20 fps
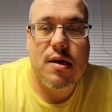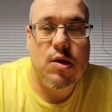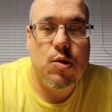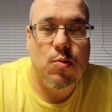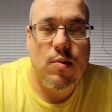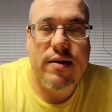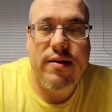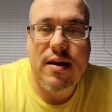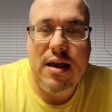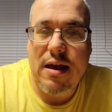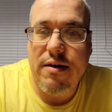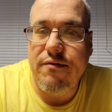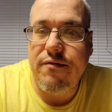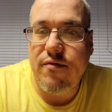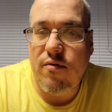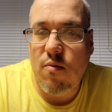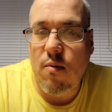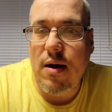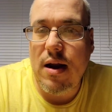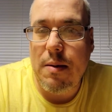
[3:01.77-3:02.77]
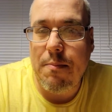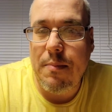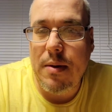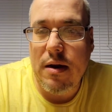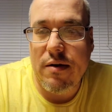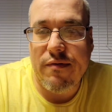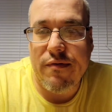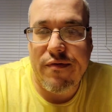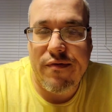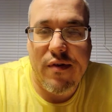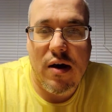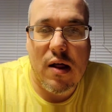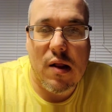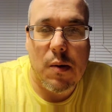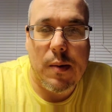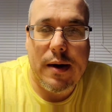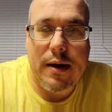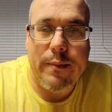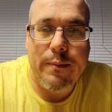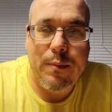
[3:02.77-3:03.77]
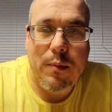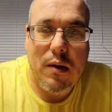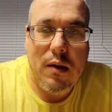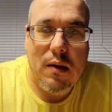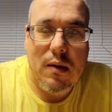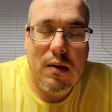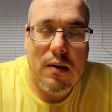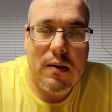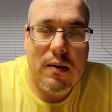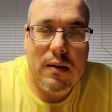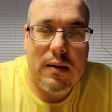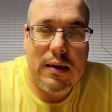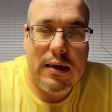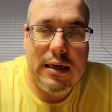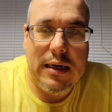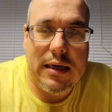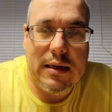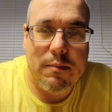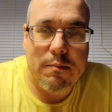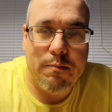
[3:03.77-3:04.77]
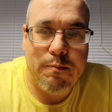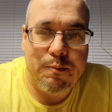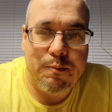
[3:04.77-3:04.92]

because we have quite a bit of a following. Because